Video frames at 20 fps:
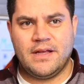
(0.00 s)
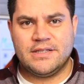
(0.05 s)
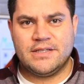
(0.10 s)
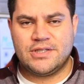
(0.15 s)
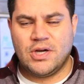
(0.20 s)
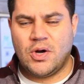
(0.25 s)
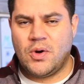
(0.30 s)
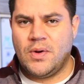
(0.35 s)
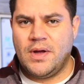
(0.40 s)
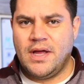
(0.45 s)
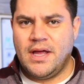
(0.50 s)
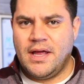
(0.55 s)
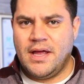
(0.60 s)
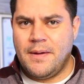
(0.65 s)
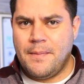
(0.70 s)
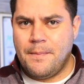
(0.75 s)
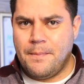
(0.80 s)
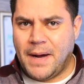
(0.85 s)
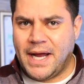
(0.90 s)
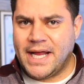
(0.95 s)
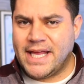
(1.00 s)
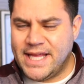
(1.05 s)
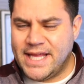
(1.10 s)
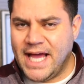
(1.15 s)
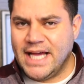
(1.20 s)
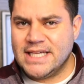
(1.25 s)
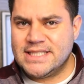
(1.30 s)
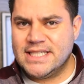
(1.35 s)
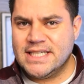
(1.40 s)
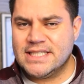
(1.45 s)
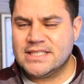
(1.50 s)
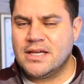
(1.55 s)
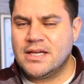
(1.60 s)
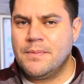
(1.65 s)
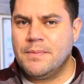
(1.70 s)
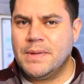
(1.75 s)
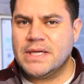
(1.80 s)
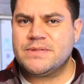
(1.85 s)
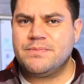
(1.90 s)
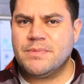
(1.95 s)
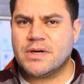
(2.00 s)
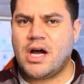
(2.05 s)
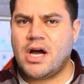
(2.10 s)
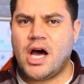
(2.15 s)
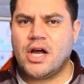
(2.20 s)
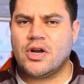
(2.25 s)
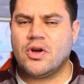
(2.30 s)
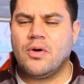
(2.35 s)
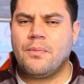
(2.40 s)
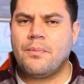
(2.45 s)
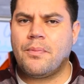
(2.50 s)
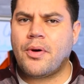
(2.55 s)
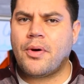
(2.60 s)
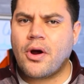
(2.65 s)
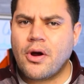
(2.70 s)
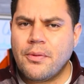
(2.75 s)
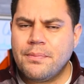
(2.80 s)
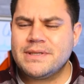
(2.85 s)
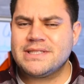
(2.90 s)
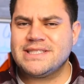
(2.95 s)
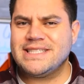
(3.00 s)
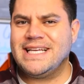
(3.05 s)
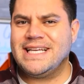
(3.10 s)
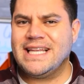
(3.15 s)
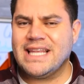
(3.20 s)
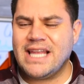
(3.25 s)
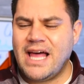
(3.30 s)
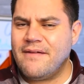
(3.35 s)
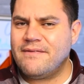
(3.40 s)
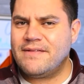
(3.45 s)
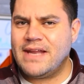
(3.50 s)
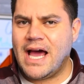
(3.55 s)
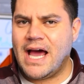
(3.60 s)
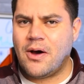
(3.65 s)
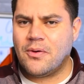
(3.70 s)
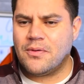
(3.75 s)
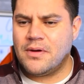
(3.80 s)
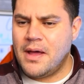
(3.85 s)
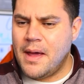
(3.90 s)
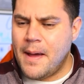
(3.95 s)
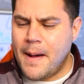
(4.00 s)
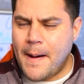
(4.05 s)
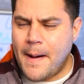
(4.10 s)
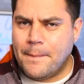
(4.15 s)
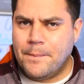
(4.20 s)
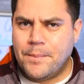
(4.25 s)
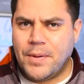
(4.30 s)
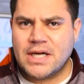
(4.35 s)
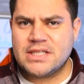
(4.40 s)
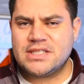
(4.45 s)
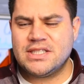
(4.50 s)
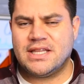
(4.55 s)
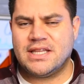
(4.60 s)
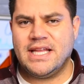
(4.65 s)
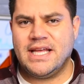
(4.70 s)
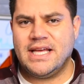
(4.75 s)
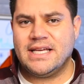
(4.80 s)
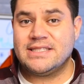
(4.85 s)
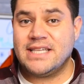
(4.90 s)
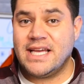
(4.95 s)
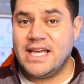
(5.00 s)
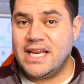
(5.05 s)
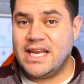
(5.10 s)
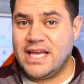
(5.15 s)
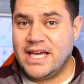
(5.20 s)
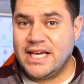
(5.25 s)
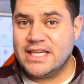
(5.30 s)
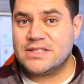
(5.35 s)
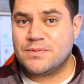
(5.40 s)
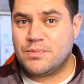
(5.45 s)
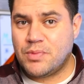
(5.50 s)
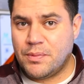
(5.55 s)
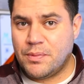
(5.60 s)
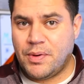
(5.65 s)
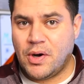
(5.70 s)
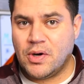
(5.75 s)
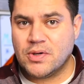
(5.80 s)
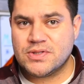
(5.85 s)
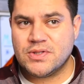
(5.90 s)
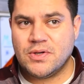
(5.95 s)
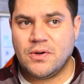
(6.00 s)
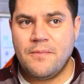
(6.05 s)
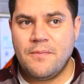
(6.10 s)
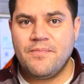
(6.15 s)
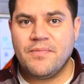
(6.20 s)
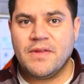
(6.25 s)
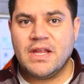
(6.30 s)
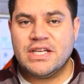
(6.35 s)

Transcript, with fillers: So my guess is Mitch McConnell purposely left out a bunch of things in his proposal